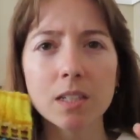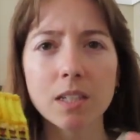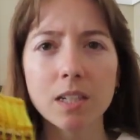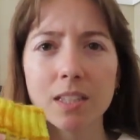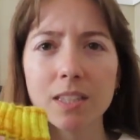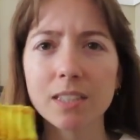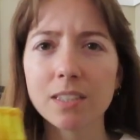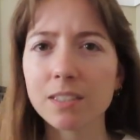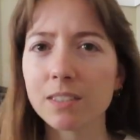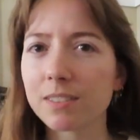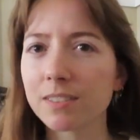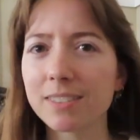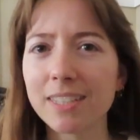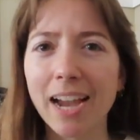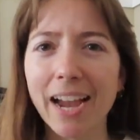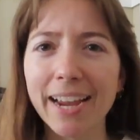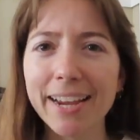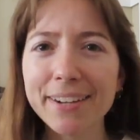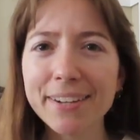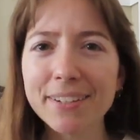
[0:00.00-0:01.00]
a little
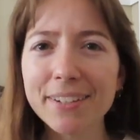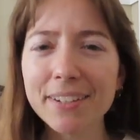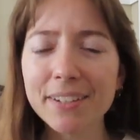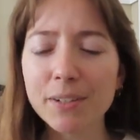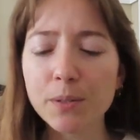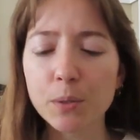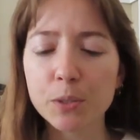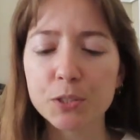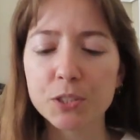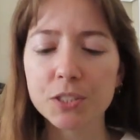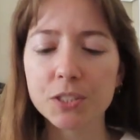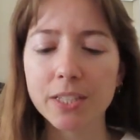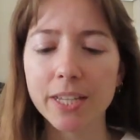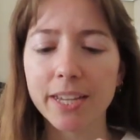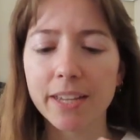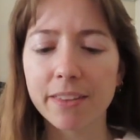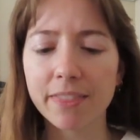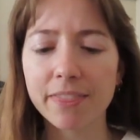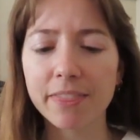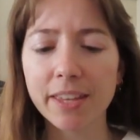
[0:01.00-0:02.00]
tighter or just
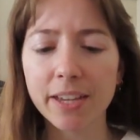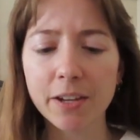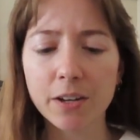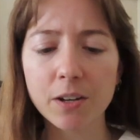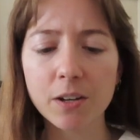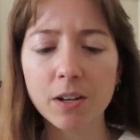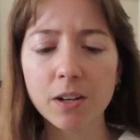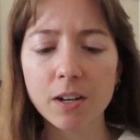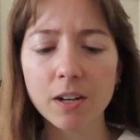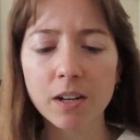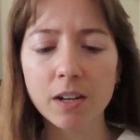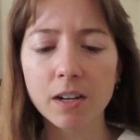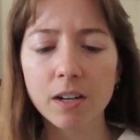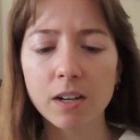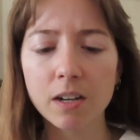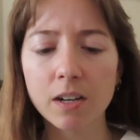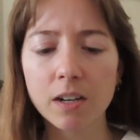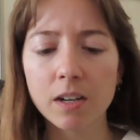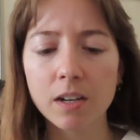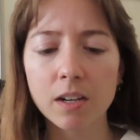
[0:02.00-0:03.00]
like thicker
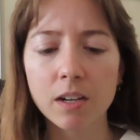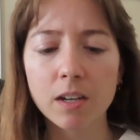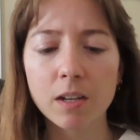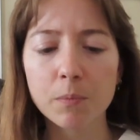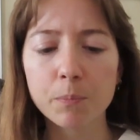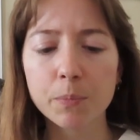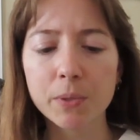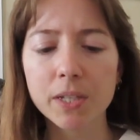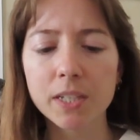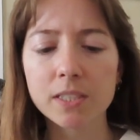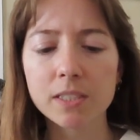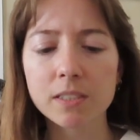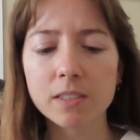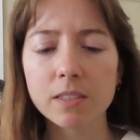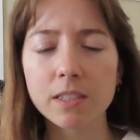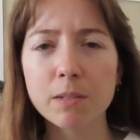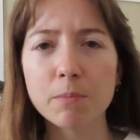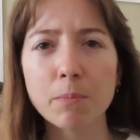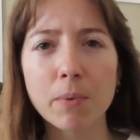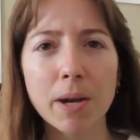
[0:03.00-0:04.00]
because
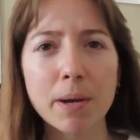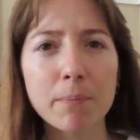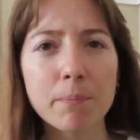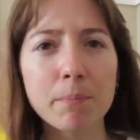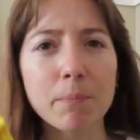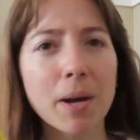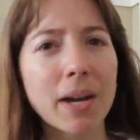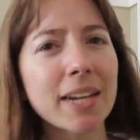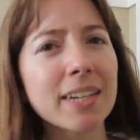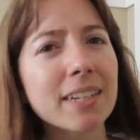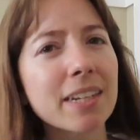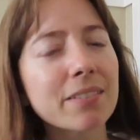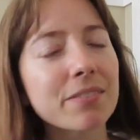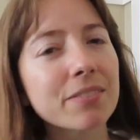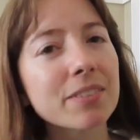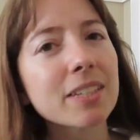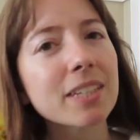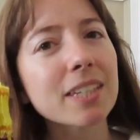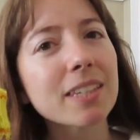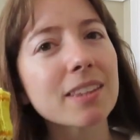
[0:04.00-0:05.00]
in my mind I
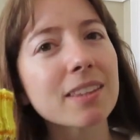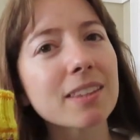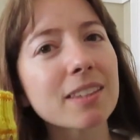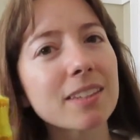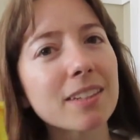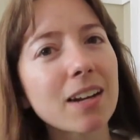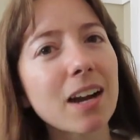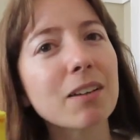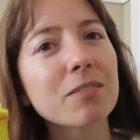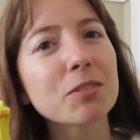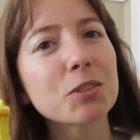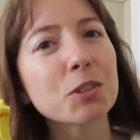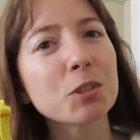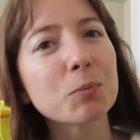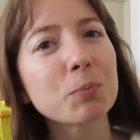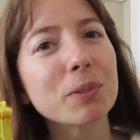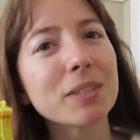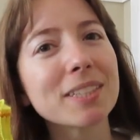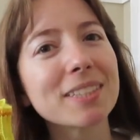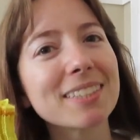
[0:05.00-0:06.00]
feel like the cuff
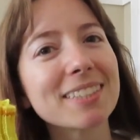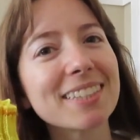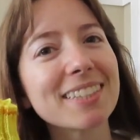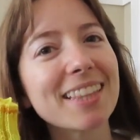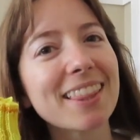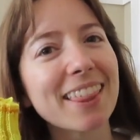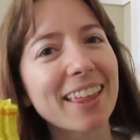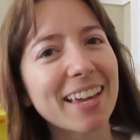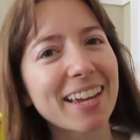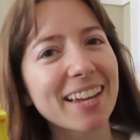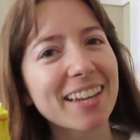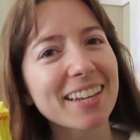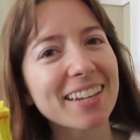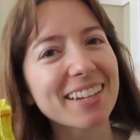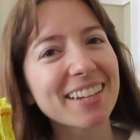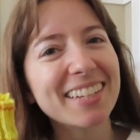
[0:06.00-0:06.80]
should be thick.